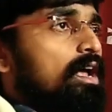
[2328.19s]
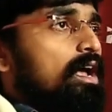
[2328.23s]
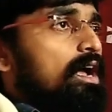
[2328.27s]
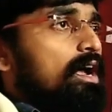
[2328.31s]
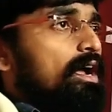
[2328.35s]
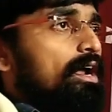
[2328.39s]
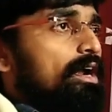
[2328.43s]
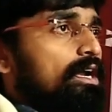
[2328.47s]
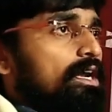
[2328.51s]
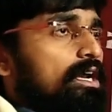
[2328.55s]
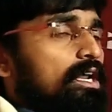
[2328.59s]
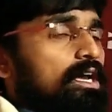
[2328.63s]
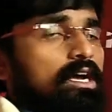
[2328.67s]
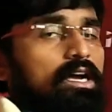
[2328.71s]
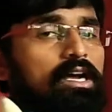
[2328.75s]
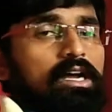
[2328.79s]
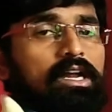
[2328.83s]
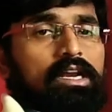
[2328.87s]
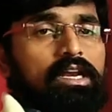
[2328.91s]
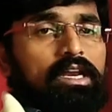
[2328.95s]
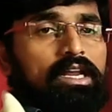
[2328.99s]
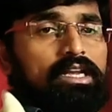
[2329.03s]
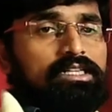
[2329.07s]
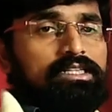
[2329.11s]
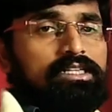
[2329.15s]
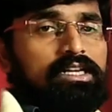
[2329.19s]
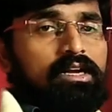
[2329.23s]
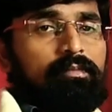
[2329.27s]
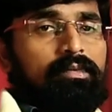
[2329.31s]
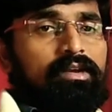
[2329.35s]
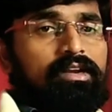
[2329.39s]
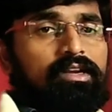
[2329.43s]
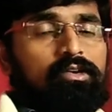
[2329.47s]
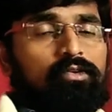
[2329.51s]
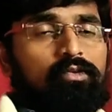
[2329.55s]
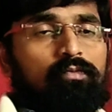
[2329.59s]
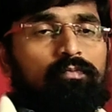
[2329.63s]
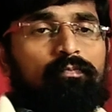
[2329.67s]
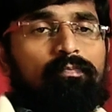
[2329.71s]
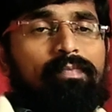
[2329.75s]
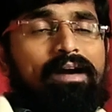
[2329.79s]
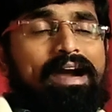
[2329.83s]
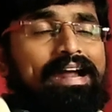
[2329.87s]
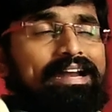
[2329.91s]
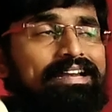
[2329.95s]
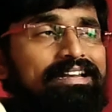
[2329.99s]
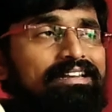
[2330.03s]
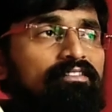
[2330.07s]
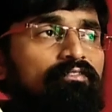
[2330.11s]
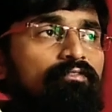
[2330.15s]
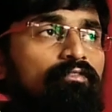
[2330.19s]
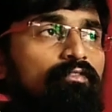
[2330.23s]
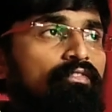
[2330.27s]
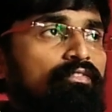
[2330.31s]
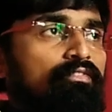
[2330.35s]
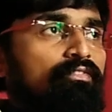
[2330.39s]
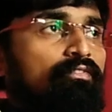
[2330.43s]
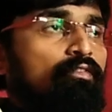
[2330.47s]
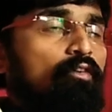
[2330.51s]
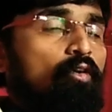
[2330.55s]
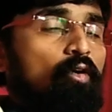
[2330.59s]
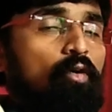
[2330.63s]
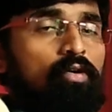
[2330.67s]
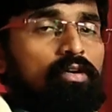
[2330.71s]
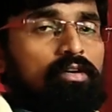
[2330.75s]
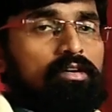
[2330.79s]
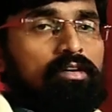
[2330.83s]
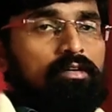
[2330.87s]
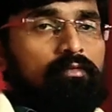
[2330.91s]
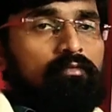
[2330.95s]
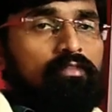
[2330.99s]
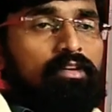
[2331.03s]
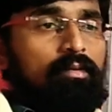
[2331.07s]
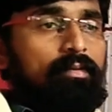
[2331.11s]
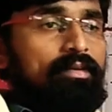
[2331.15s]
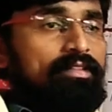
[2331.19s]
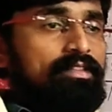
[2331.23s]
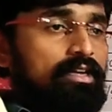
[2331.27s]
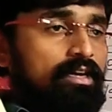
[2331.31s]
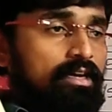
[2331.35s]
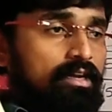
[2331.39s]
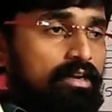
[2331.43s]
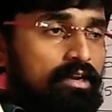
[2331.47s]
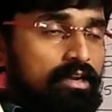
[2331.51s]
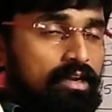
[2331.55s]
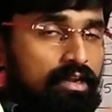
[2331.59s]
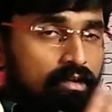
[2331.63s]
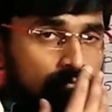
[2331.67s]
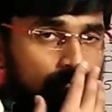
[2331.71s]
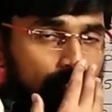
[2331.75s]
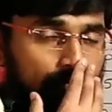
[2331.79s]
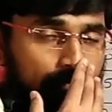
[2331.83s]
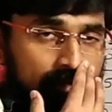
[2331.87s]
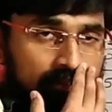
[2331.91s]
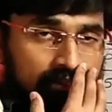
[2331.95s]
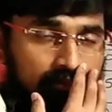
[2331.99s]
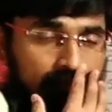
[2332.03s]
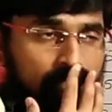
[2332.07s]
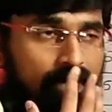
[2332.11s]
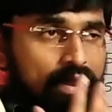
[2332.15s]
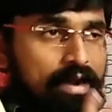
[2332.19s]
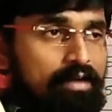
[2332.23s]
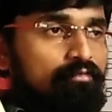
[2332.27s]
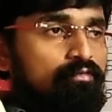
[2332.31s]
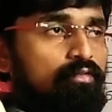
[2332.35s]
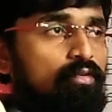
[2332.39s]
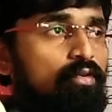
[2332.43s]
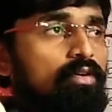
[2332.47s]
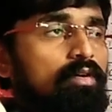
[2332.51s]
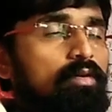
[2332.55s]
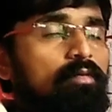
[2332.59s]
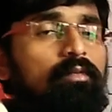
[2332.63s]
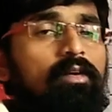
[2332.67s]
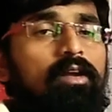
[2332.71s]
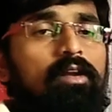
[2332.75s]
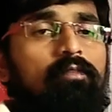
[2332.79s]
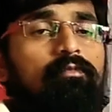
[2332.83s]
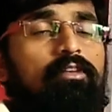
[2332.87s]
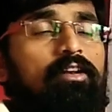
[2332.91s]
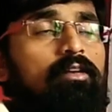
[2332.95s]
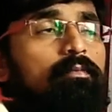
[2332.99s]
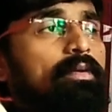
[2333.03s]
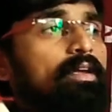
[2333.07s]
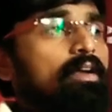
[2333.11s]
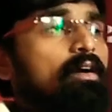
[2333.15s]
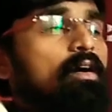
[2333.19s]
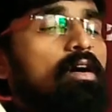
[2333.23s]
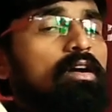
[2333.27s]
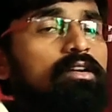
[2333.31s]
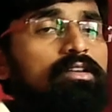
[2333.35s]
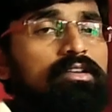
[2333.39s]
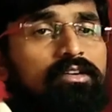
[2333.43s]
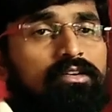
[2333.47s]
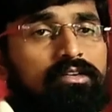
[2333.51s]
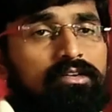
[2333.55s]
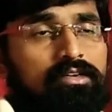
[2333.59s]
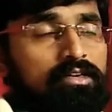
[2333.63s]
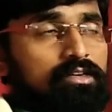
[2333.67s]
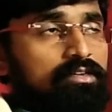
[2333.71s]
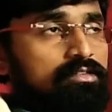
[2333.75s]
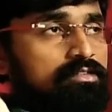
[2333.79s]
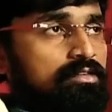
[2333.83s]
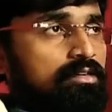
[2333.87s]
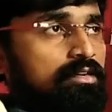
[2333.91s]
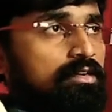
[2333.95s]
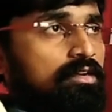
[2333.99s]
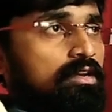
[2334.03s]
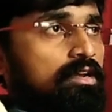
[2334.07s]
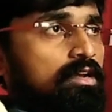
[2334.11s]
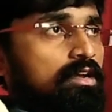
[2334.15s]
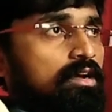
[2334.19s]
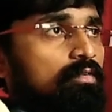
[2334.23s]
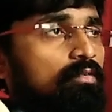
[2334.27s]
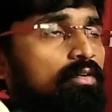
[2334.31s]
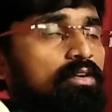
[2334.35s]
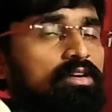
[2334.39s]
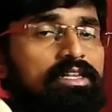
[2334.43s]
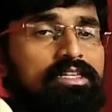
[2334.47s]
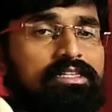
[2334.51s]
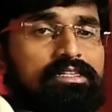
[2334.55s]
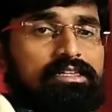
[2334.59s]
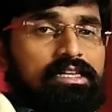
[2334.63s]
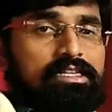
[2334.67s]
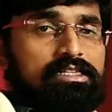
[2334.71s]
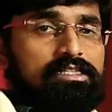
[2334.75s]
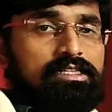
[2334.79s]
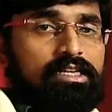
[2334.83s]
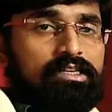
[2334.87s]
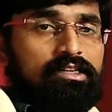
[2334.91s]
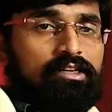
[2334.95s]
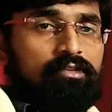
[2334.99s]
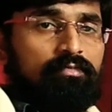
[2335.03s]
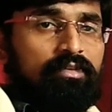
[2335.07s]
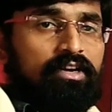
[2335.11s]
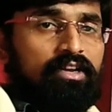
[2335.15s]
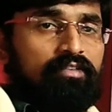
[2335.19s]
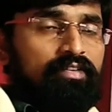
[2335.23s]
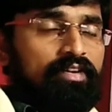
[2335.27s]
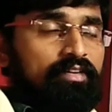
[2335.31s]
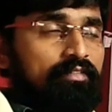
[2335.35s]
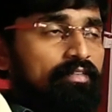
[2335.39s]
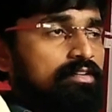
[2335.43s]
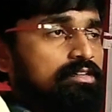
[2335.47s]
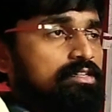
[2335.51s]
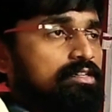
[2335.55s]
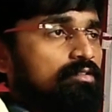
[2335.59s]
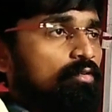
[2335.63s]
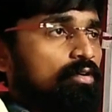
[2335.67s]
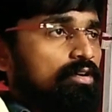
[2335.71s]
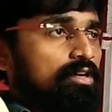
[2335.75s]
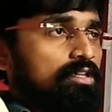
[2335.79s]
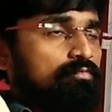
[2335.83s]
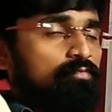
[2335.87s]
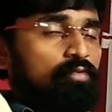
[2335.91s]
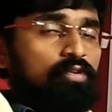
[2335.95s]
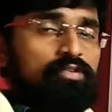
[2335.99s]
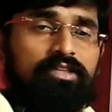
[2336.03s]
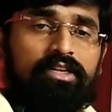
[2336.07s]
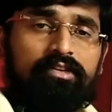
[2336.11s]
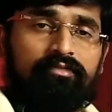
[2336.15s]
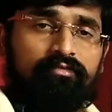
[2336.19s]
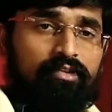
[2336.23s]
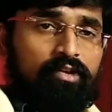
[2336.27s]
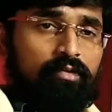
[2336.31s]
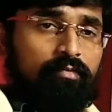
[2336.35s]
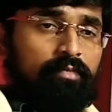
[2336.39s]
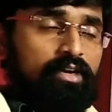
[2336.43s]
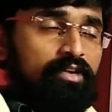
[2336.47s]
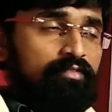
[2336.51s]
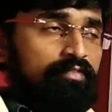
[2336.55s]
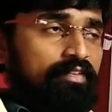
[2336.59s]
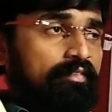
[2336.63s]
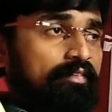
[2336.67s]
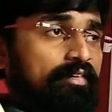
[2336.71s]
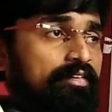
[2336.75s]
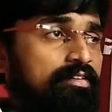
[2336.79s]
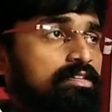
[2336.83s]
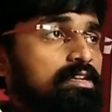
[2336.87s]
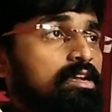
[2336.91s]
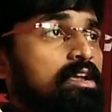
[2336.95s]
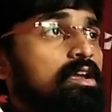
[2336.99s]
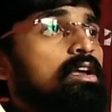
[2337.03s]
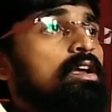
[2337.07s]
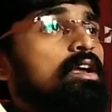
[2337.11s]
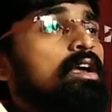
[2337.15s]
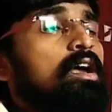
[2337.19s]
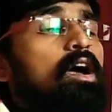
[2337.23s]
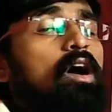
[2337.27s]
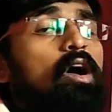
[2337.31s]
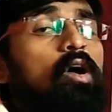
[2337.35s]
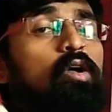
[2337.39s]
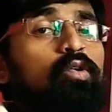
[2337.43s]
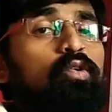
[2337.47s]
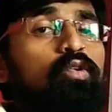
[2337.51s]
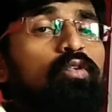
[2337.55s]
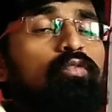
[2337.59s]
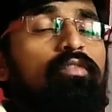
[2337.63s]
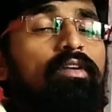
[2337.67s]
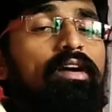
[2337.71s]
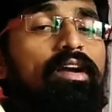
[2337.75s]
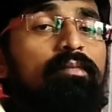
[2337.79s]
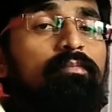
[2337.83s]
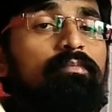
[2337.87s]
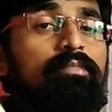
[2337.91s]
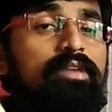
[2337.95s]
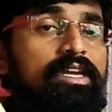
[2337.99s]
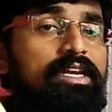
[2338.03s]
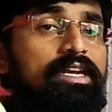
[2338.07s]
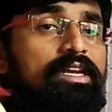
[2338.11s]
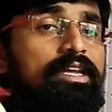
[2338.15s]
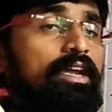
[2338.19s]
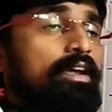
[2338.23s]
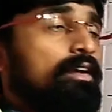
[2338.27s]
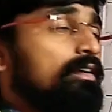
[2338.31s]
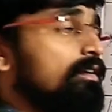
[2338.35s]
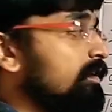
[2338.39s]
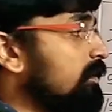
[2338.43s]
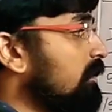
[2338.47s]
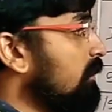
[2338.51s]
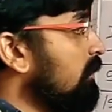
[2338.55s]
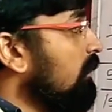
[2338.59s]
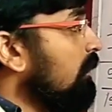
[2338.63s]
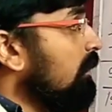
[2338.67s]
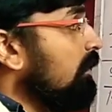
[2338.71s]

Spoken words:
And next coming to part 4 will be there. For the part 4 it will be argue curves. What is less than cumulative frequency, what is more than cumulative frequency, how to find median